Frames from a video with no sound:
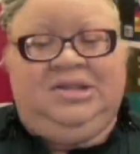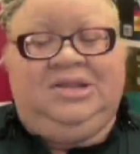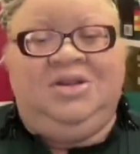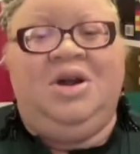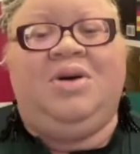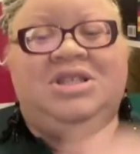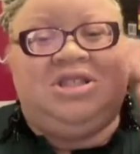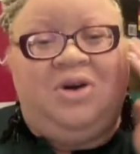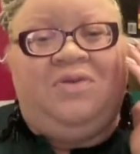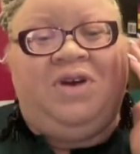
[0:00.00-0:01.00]

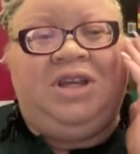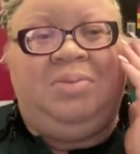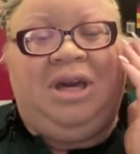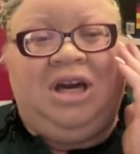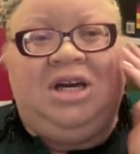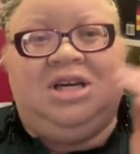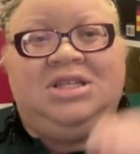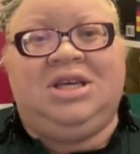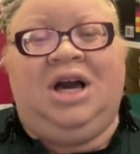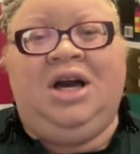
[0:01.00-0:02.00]
It's so funny
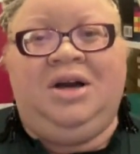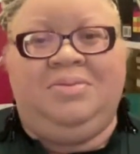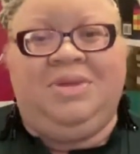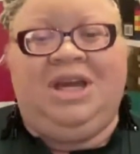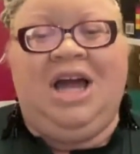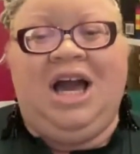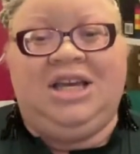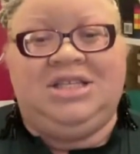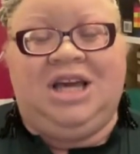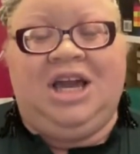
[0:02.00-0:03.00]
because in
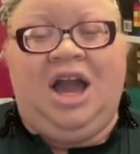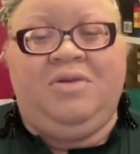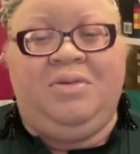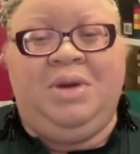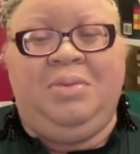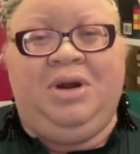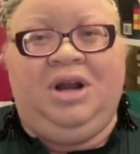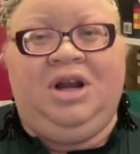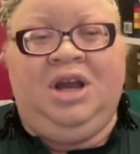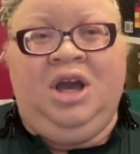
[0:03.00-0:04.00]
hindsight, I
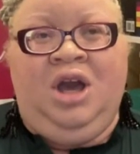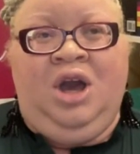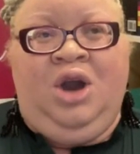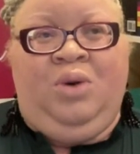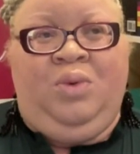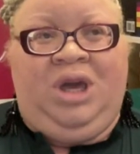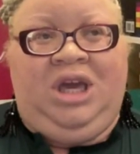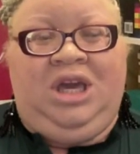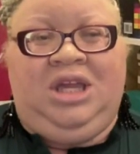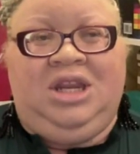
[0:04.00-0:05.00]
remember
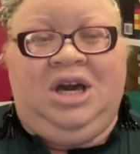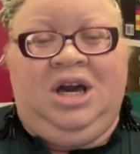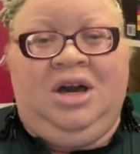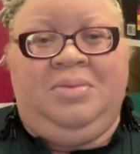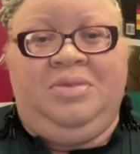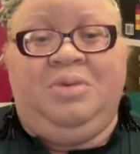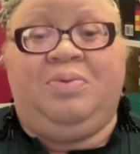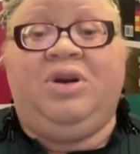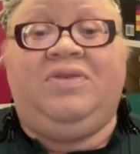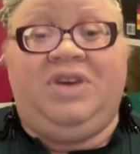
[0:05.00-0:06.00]
when the
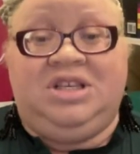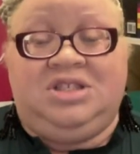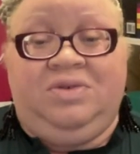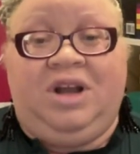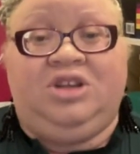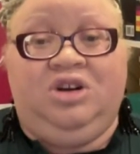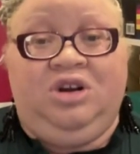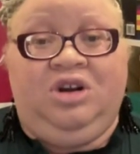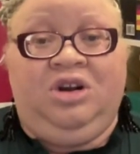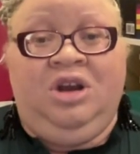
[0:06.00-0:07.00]
previous
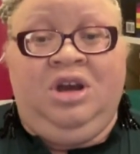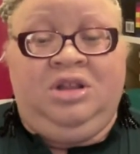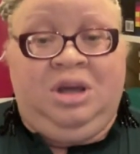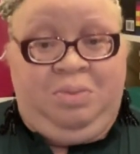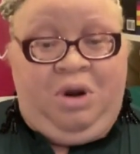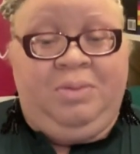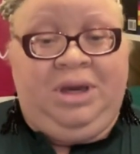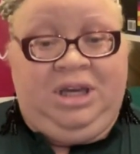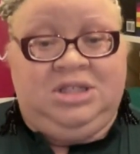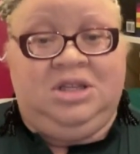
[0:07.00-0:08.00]
director that brought
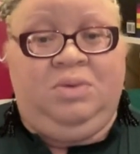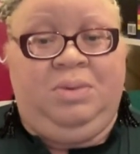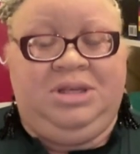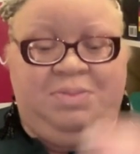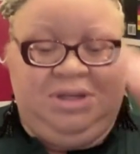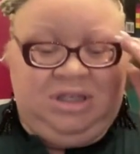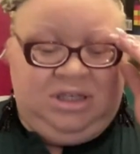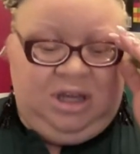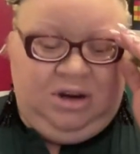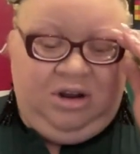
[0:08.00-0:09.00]
me into the Women's
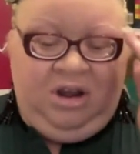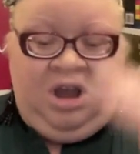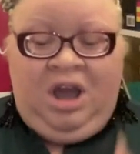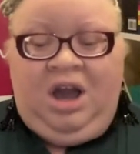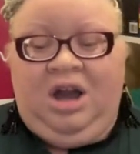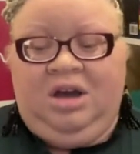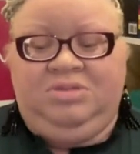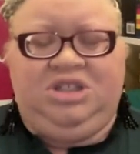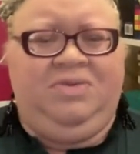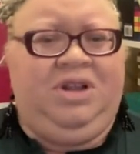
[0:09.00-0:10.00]
Business Center,
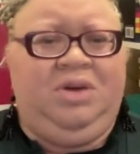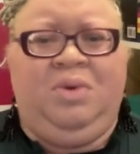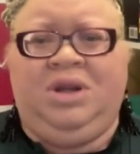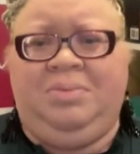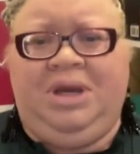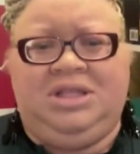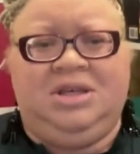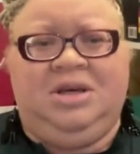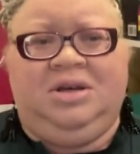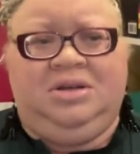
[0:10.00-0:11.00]
she really wanted me
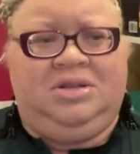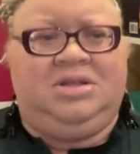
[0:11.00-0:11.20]
to